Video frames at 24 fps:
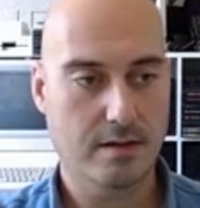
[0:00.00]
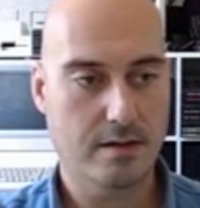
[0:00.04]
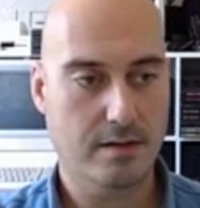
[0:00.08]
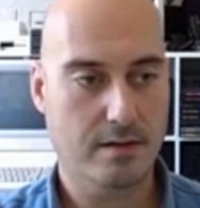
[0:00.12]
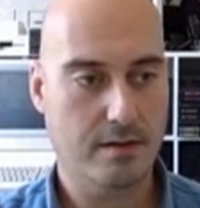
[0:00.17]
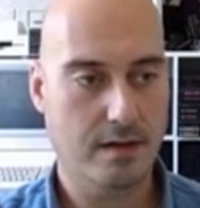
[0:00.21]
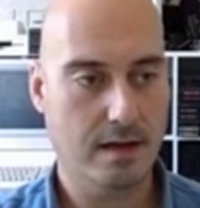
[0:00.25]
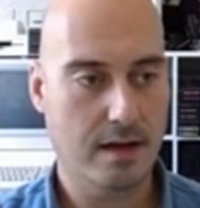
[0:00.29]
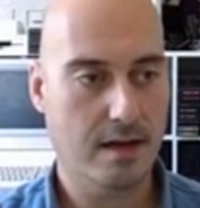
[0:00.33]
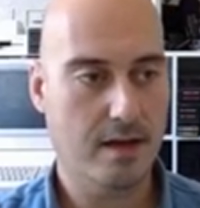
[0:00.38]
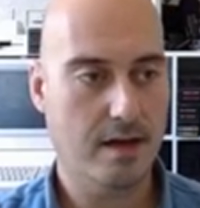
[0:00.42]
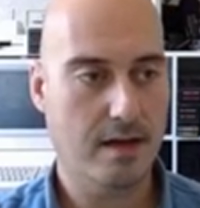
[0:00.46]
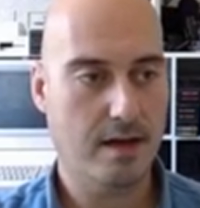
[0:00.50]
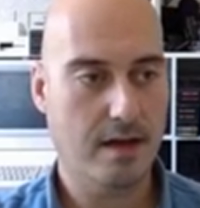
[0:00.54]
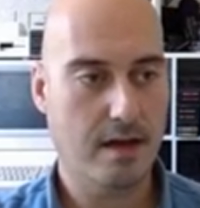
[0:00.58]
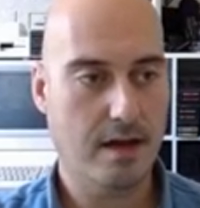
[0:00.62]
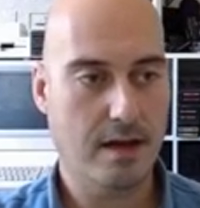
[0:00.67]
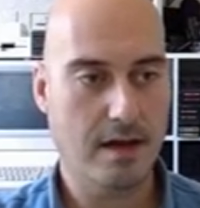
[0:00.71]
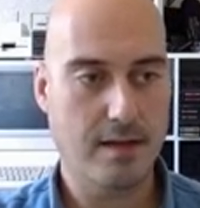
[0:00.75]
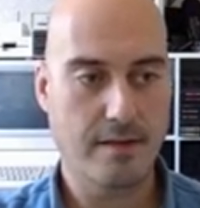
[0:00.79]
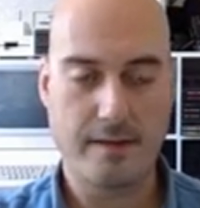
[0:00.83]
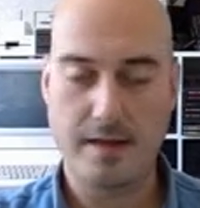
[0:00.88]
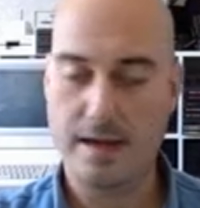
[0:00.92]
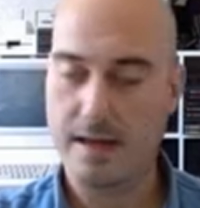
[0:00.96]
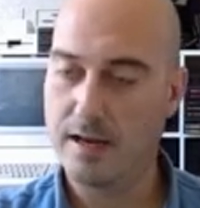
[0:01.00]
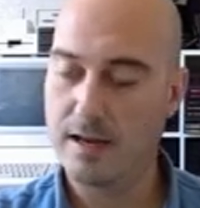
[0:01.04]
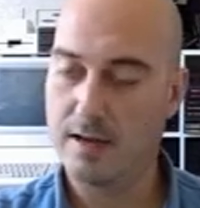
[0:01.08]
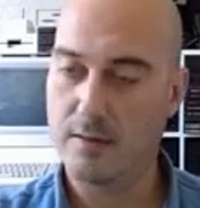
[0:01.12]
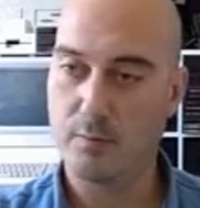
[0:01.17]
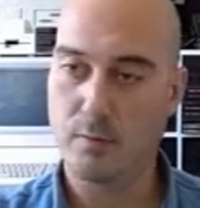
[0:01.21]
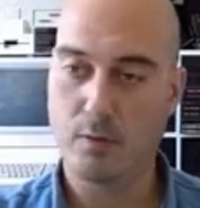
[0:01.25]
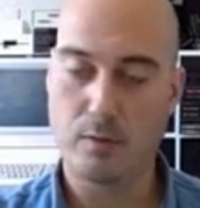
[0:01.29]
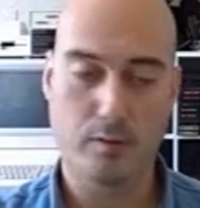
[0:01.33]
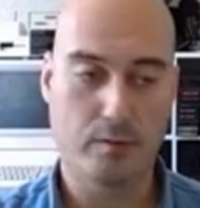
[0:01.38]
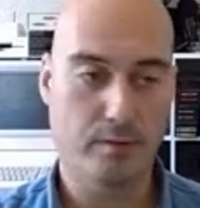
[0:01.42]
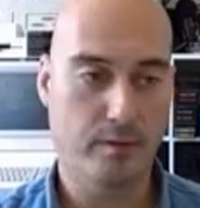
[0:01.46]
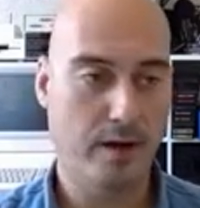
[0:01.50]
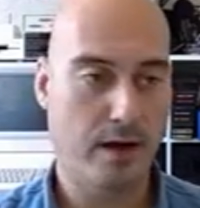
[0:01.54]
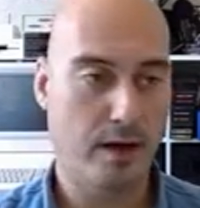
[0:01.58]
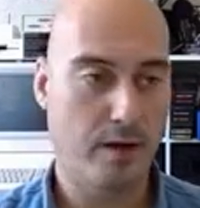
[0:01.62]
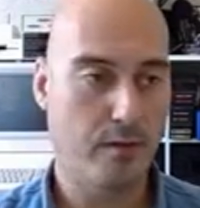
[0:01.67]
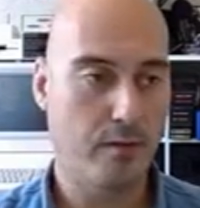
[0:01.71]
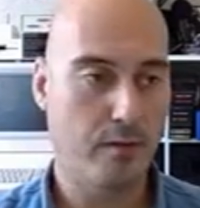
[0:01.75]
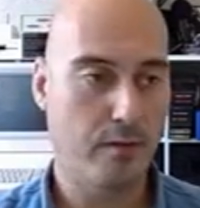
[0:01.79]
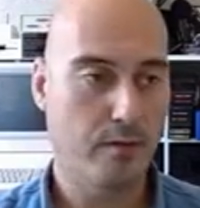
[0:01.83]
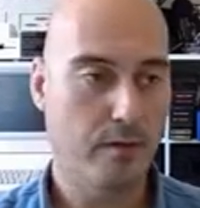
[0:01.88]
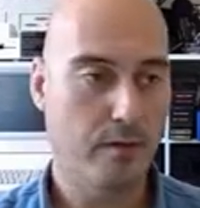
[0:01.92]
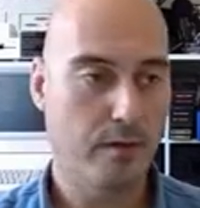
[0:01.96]
Okay, and then it will
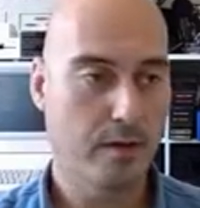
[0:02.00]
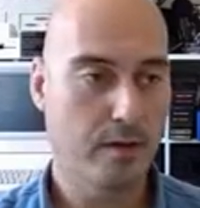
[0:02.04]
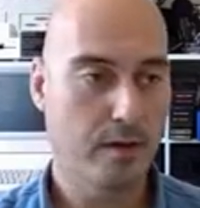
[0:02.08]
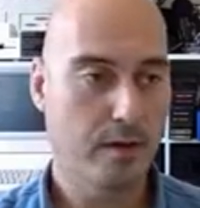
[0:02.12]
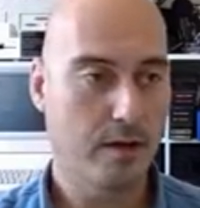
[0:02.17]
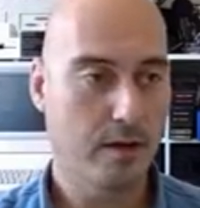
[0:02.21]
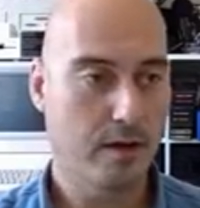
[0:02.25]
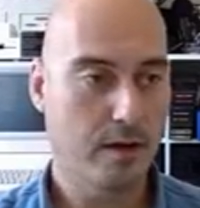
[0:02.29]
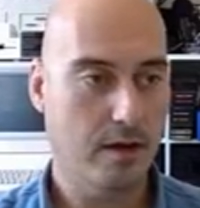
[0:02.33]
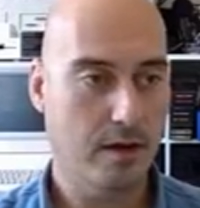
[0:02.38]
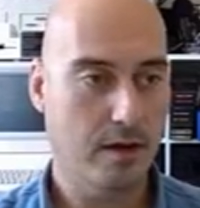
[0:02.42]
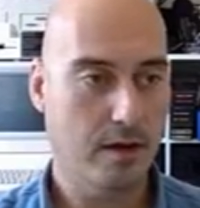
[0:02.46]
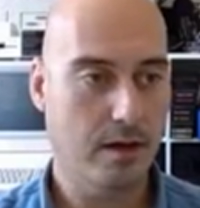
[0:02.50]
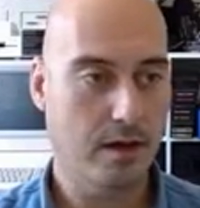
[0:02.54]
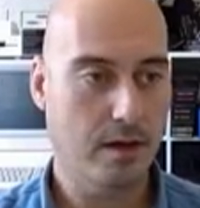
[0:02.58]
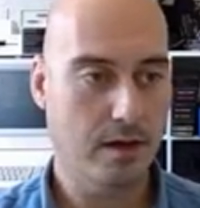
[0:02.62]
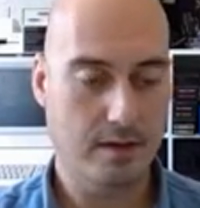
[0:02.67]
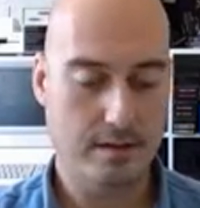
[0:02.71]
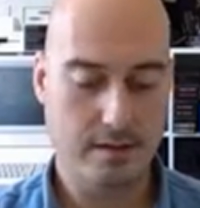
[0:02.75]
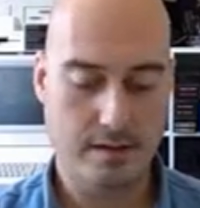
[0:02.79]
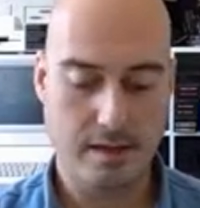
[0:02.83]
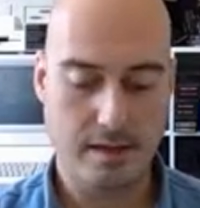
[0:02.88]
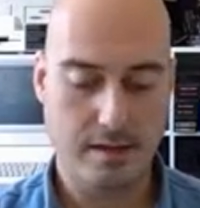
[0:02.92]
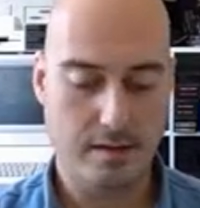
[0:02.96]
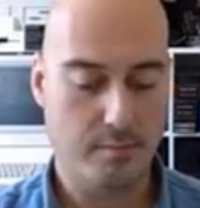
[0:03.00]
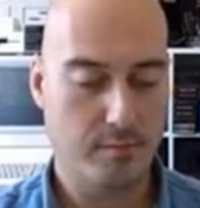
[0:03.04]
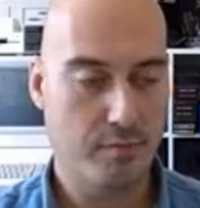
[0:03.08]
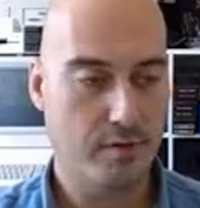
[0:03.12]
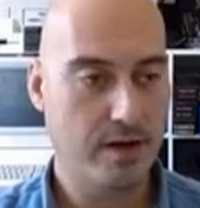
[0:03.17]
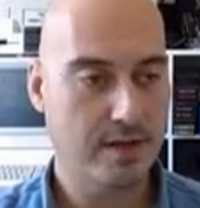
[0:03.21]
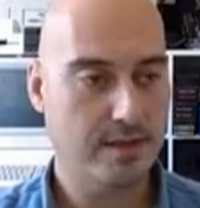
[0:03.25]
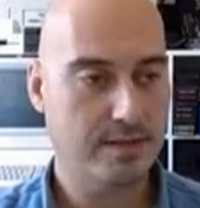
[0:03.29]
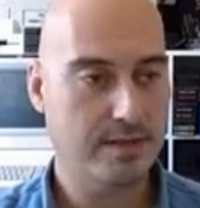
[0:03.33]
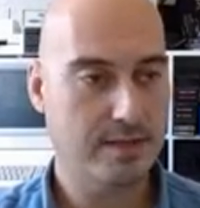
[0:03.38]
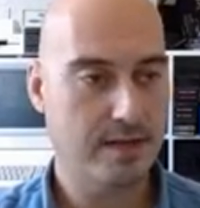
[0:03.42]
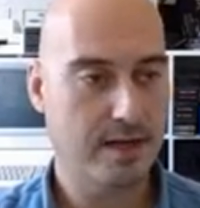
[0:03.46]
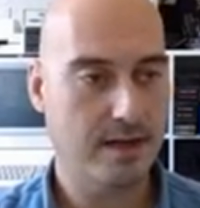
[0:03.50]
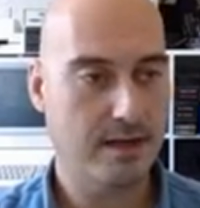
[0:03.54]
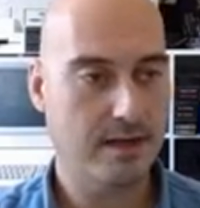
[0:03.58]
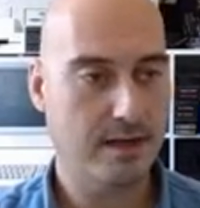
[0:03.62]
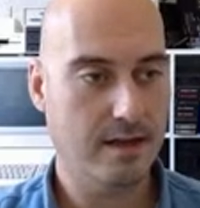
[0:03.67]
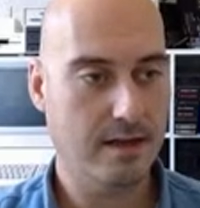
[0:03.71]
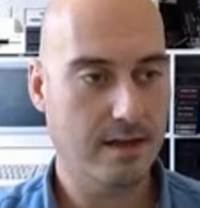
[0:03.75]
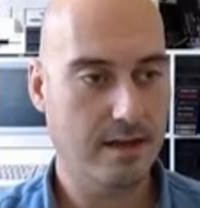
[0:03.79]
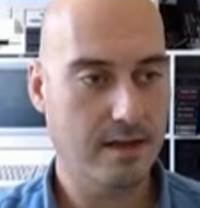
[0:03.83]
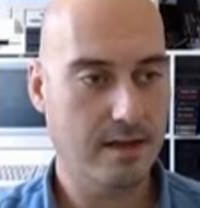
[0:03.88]
now decompress that